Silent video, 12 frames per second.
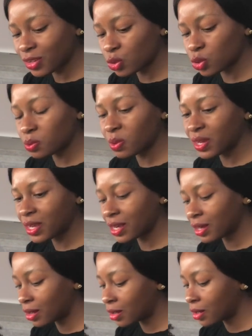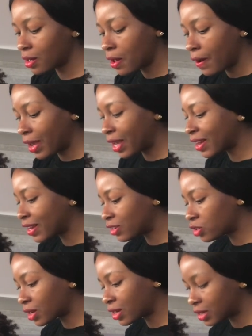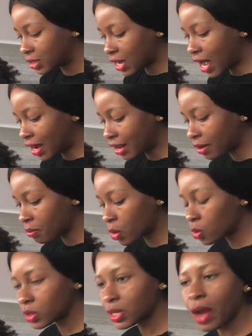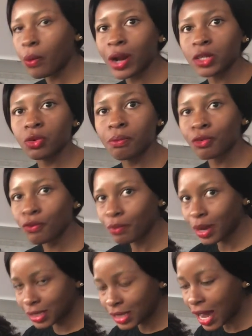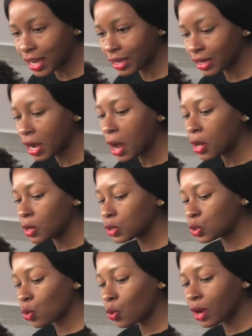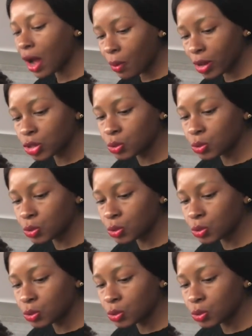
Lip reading: to speak English and Italian because I want to improve my Italian. So now I